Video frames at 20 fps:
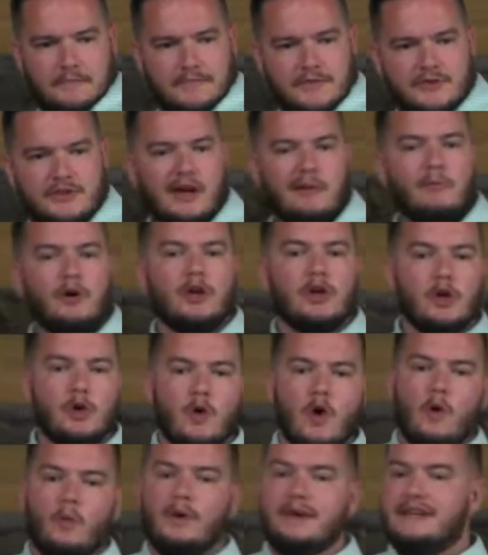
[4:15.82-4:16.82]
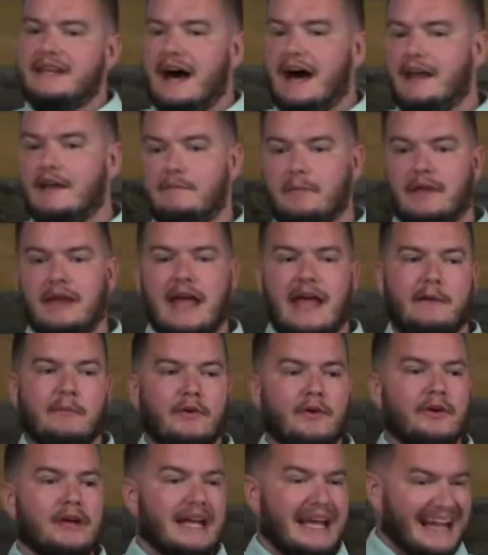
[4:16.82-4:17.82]
Someone who would not have been
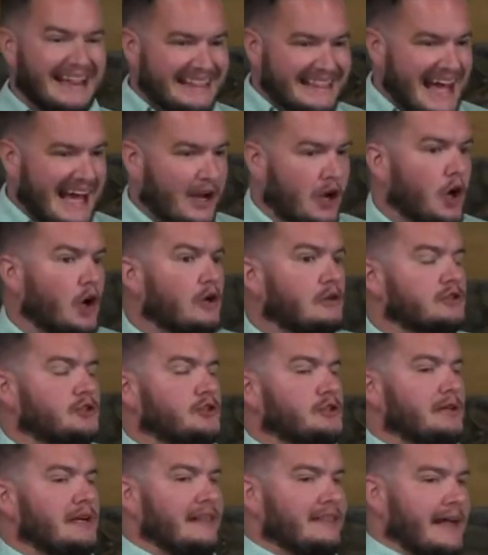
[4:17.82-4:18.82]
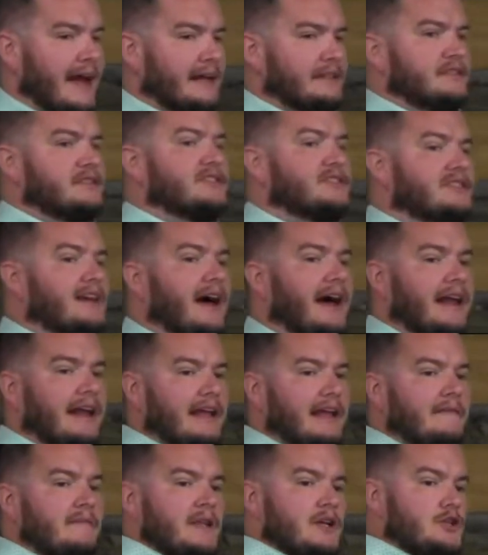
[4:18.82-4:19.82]
able in that culture, in that
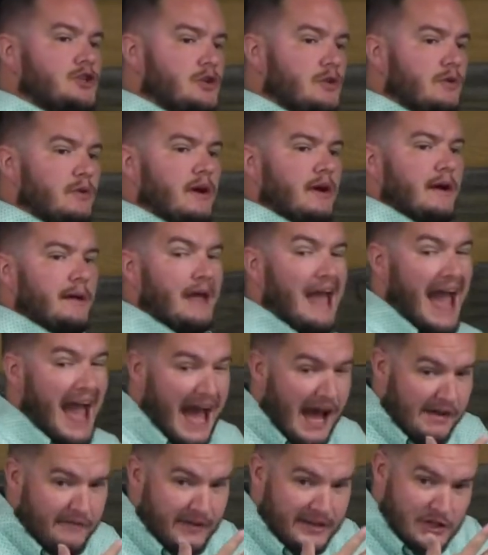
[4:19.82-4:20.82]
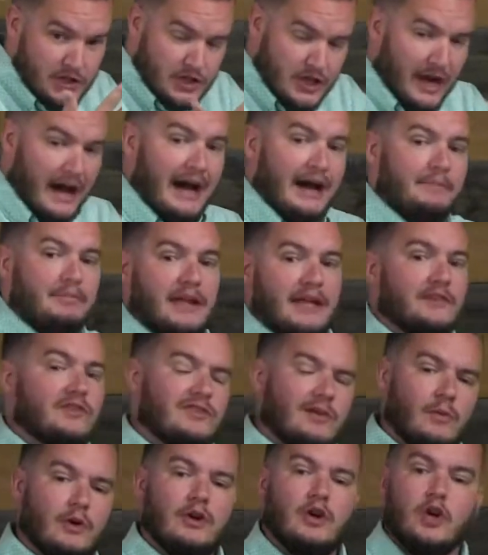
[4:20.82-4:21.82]
society, to have a job like
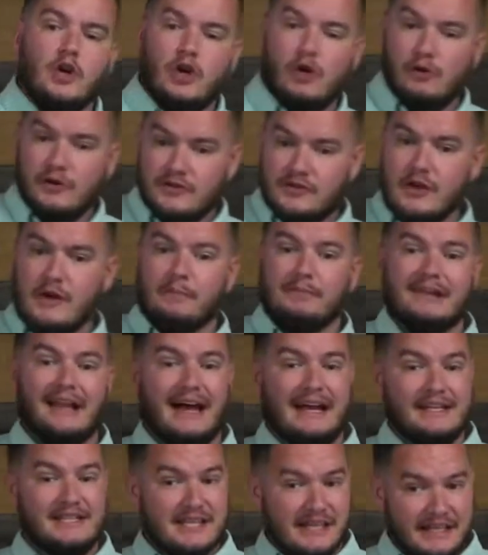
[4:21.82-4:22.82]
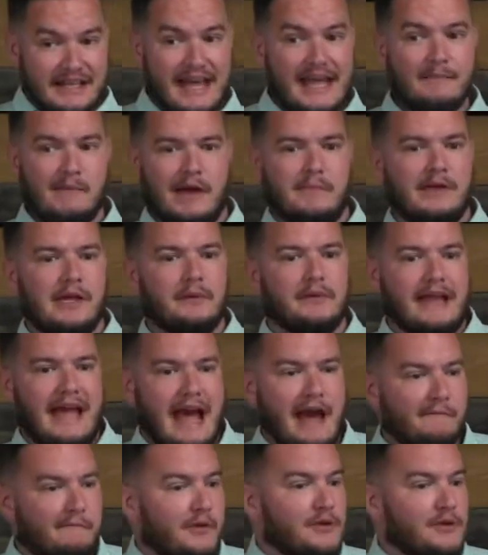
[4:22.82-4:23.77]
someone who is blind today might be able to have.